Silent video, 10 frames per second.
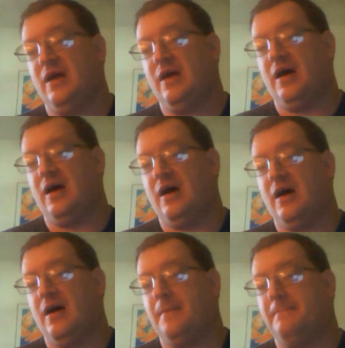
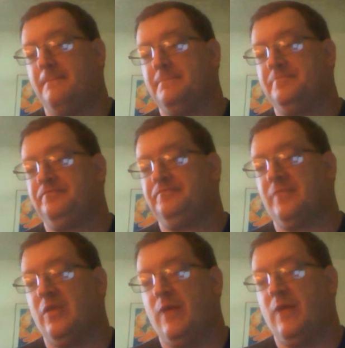
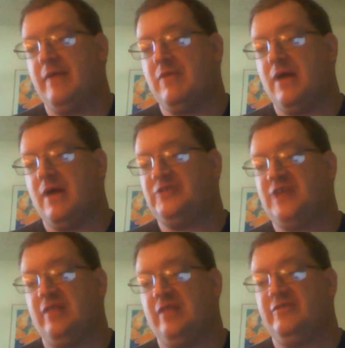the way we watch
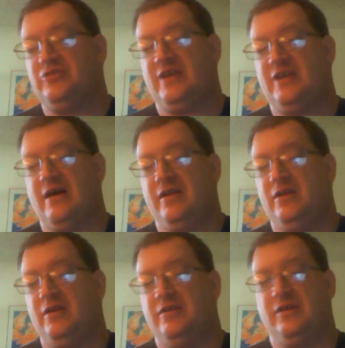television now,
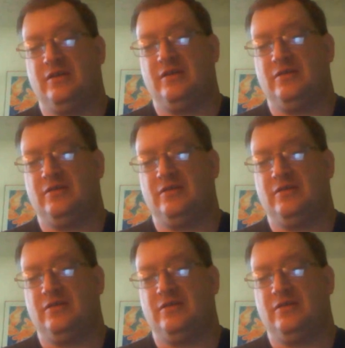you can